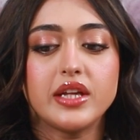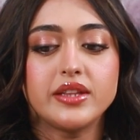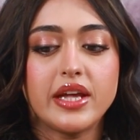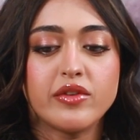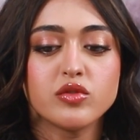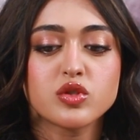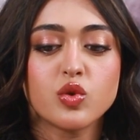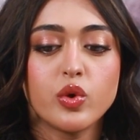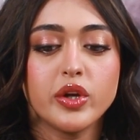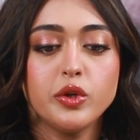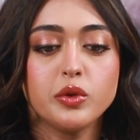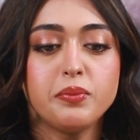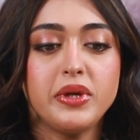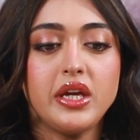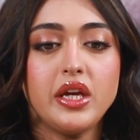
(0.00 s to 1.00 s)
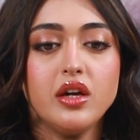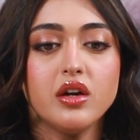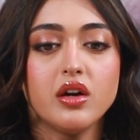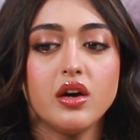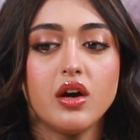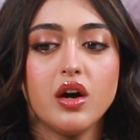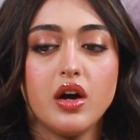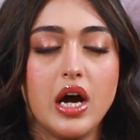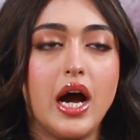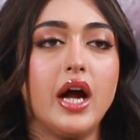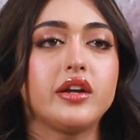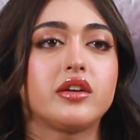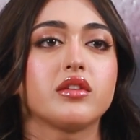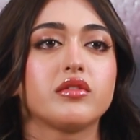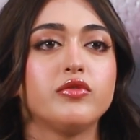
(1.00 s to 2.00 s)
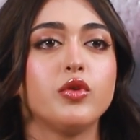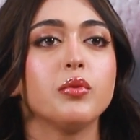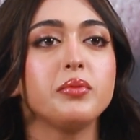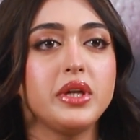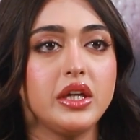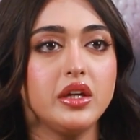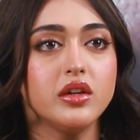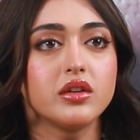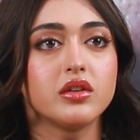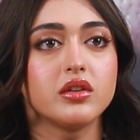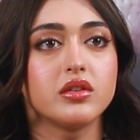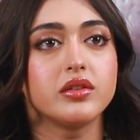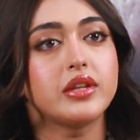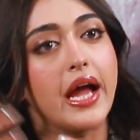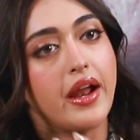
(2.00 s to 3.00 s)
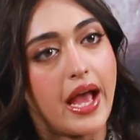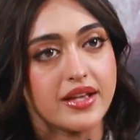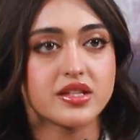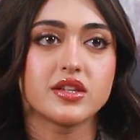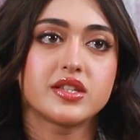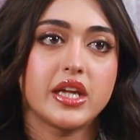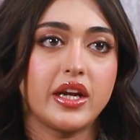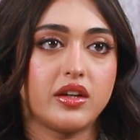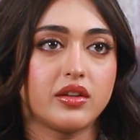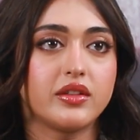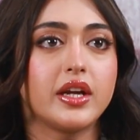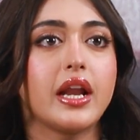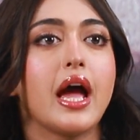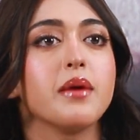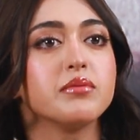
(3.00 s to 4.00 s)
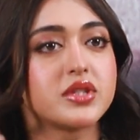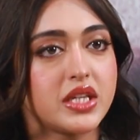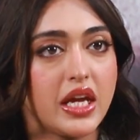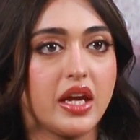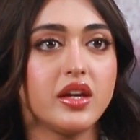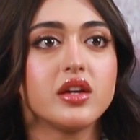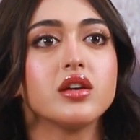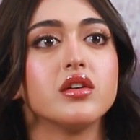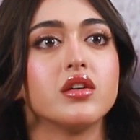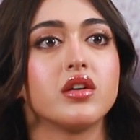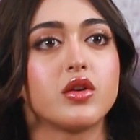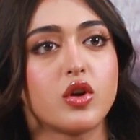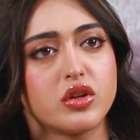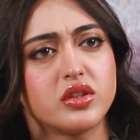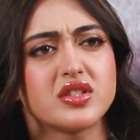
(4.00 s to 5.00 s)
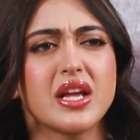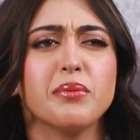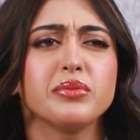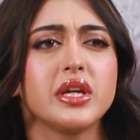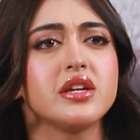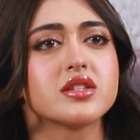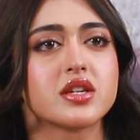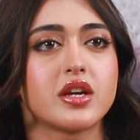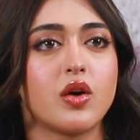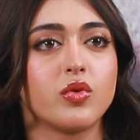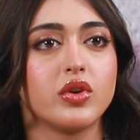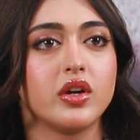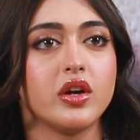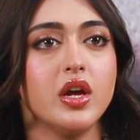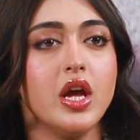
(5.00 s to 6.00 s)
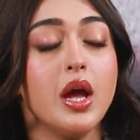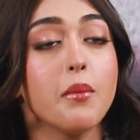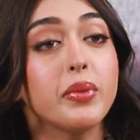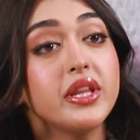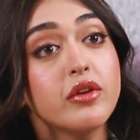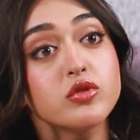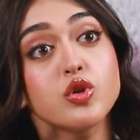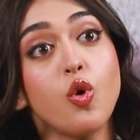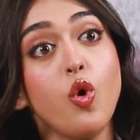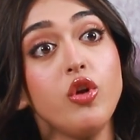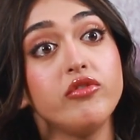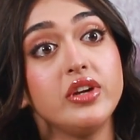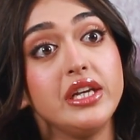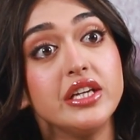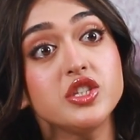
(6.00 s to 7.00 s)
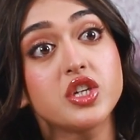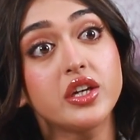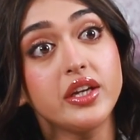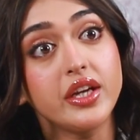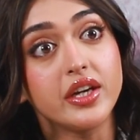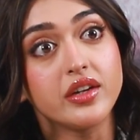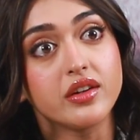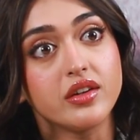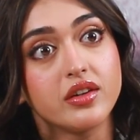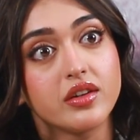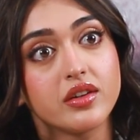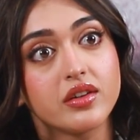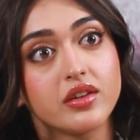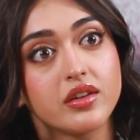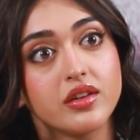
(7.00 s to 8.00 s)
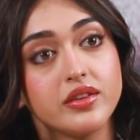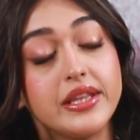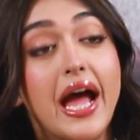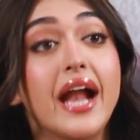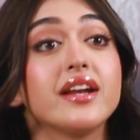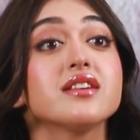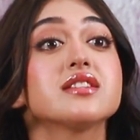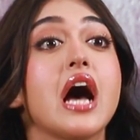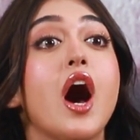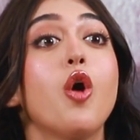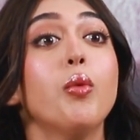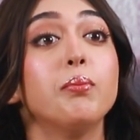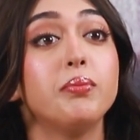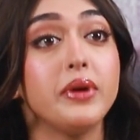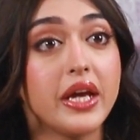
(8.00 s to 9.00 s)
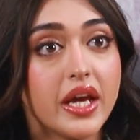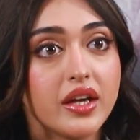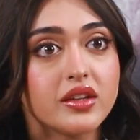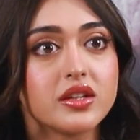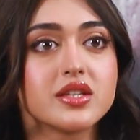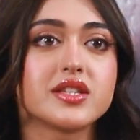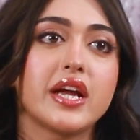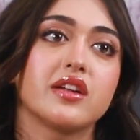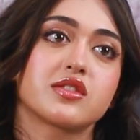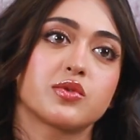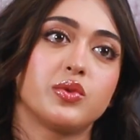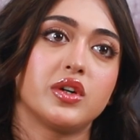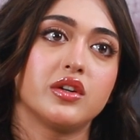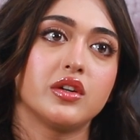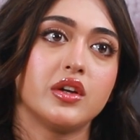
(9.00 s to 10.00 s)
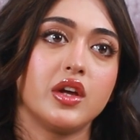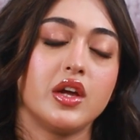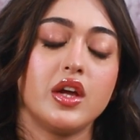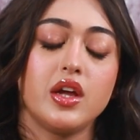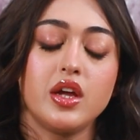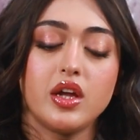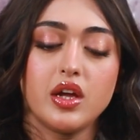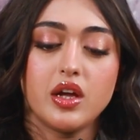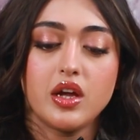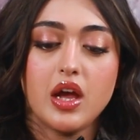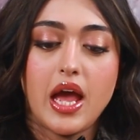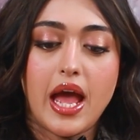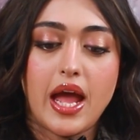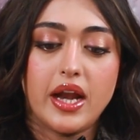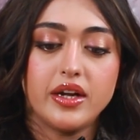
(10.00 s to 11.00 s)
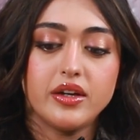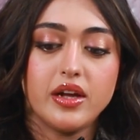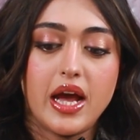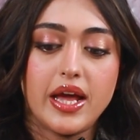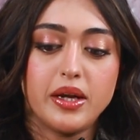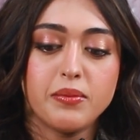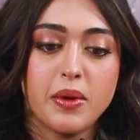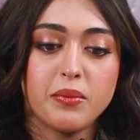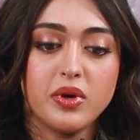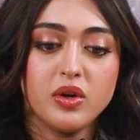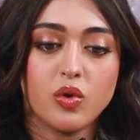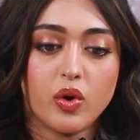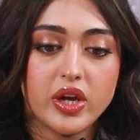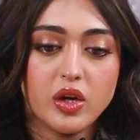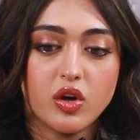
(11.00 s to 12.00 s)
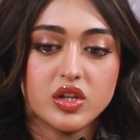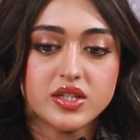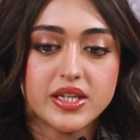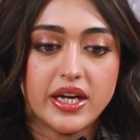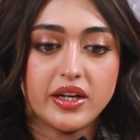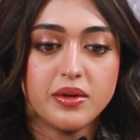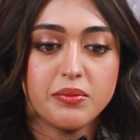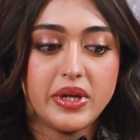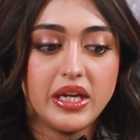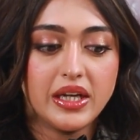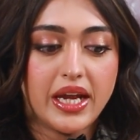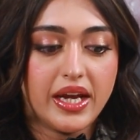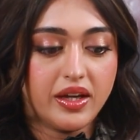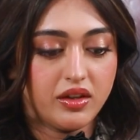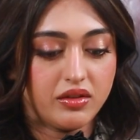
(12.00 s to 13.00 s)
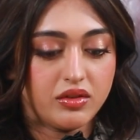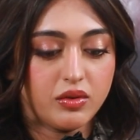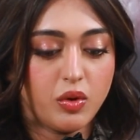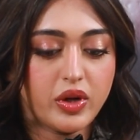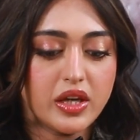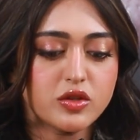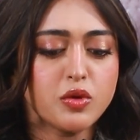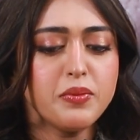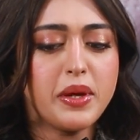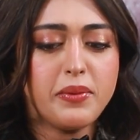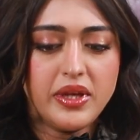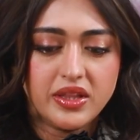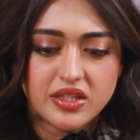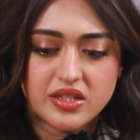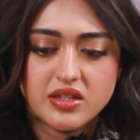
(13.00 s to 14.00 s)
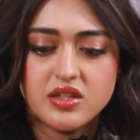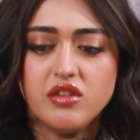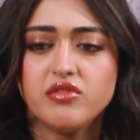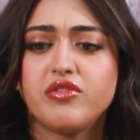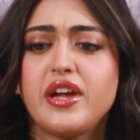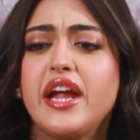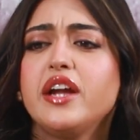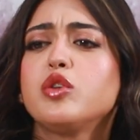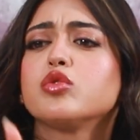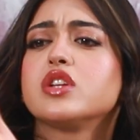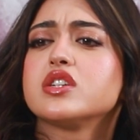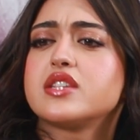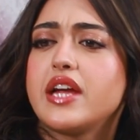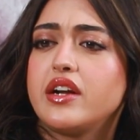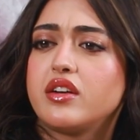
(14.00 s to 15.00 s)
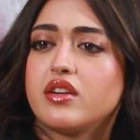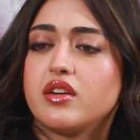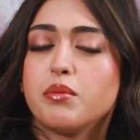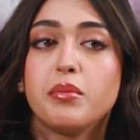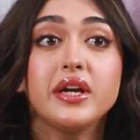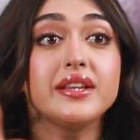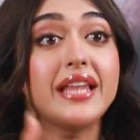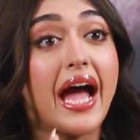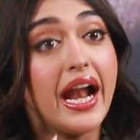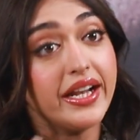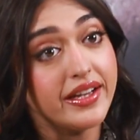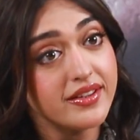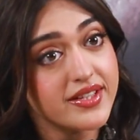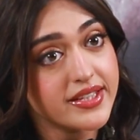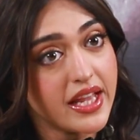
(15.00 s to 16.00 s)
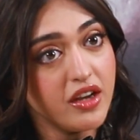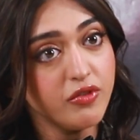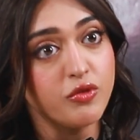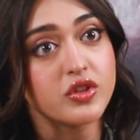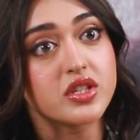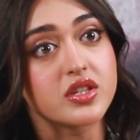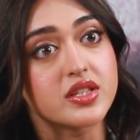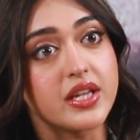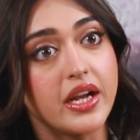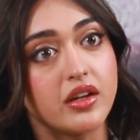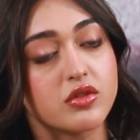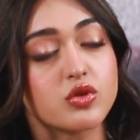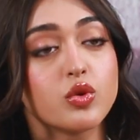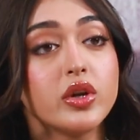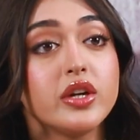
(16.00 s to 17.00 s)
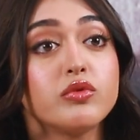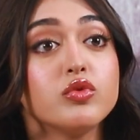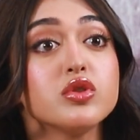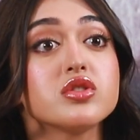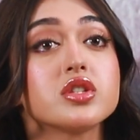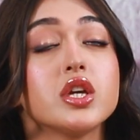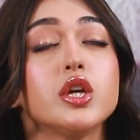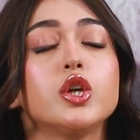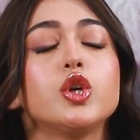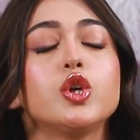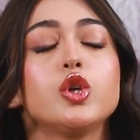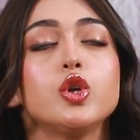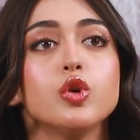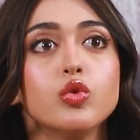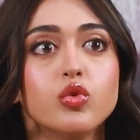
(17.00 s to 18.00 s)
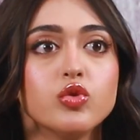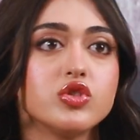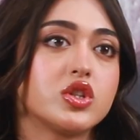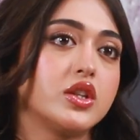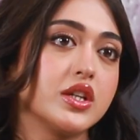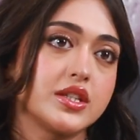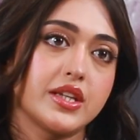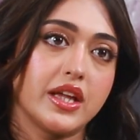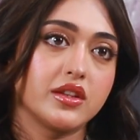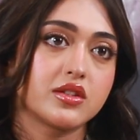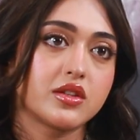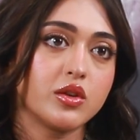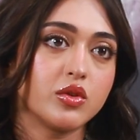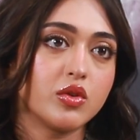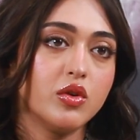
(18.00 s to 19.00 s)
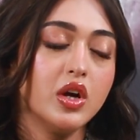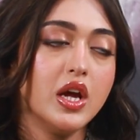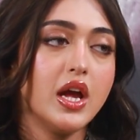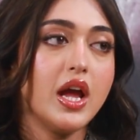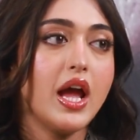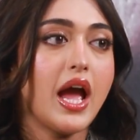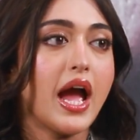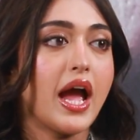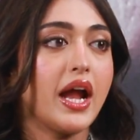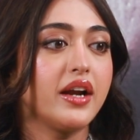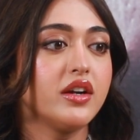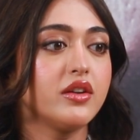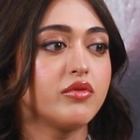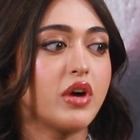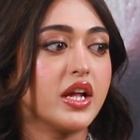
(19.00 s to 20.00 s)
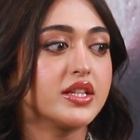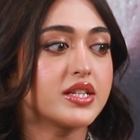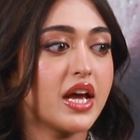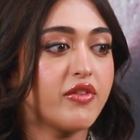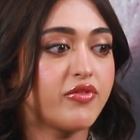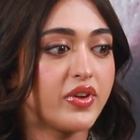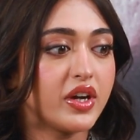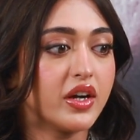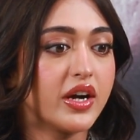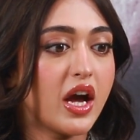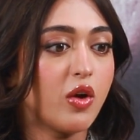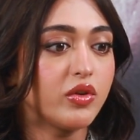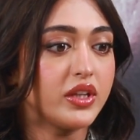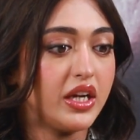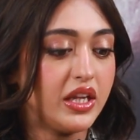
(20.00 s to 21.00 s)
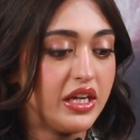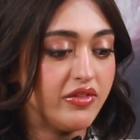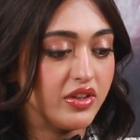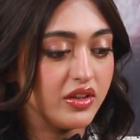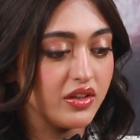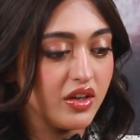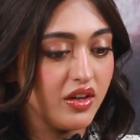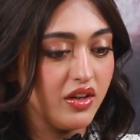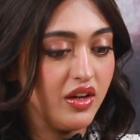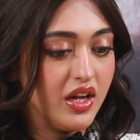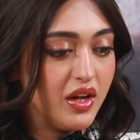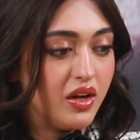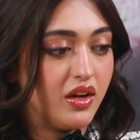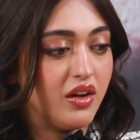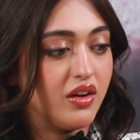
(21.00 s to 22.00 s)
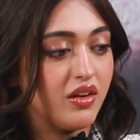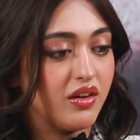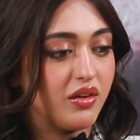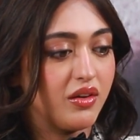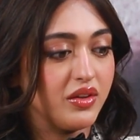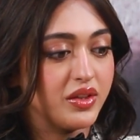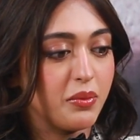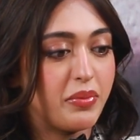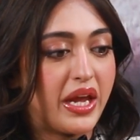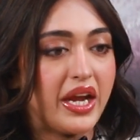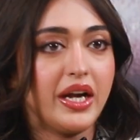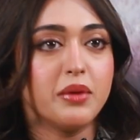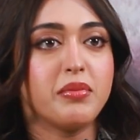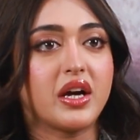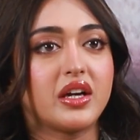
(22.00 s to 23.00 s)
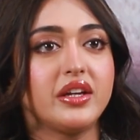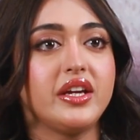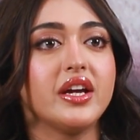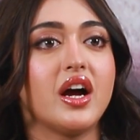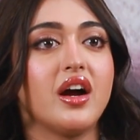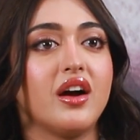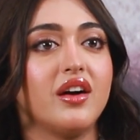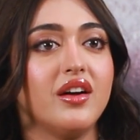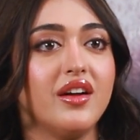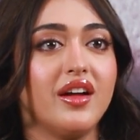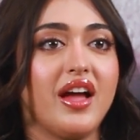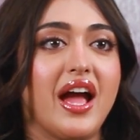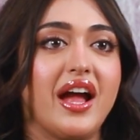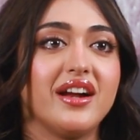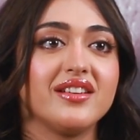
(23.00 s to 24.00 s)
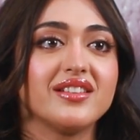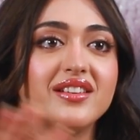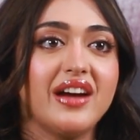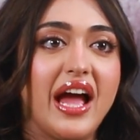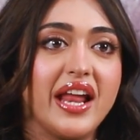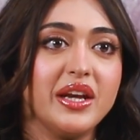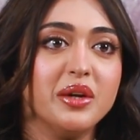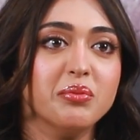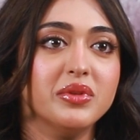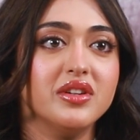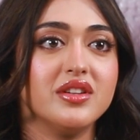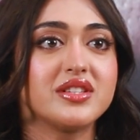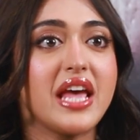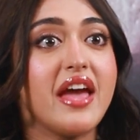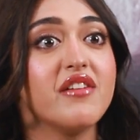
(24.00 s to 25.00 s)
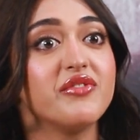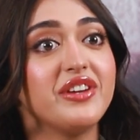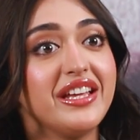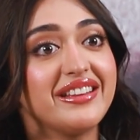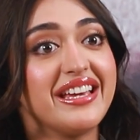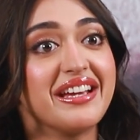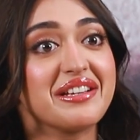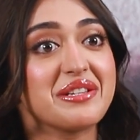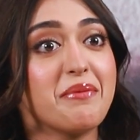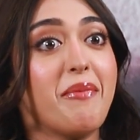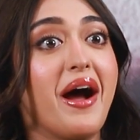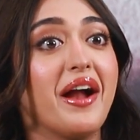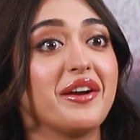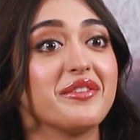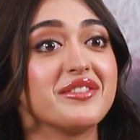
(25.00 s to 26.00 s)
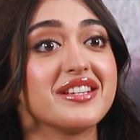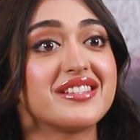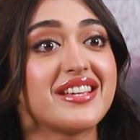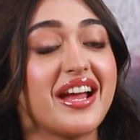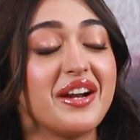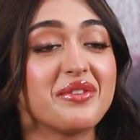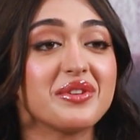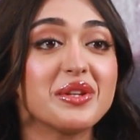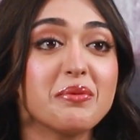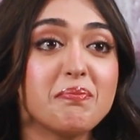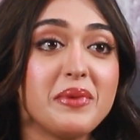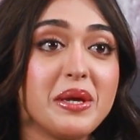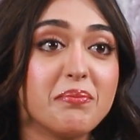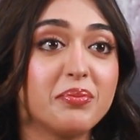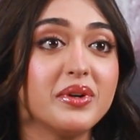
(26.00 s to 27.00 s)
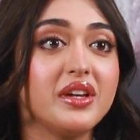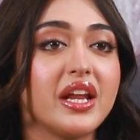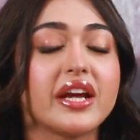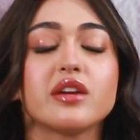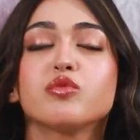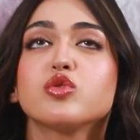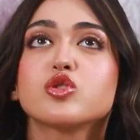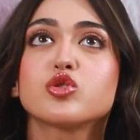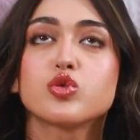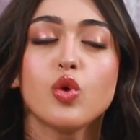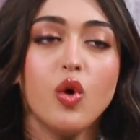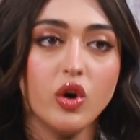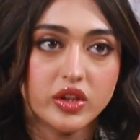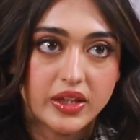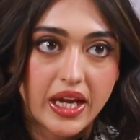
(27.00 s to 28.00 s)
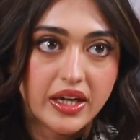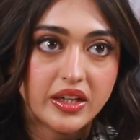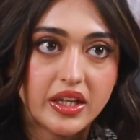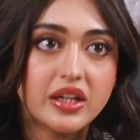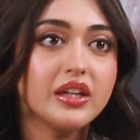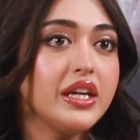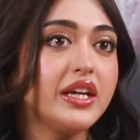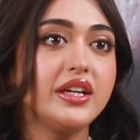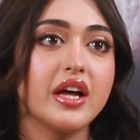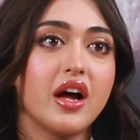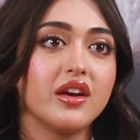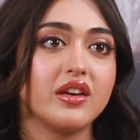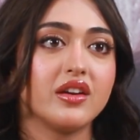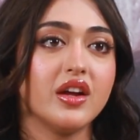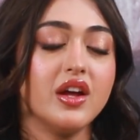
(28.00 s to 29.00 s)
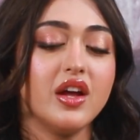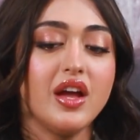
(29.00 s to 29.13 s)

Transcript: that there was going to be a hut for me that as a set, that I'm staying here or some things around it. But there was a whole village created. That is how big the sets were. And I remember going on set and being like, okay, so maybe this is the way to the set. But that itself was a set. So it was huge, the sets, you know. And once I figured out that even the bhed bakriya and the animals, everything is a part of the set with the people, like it was so authentically done.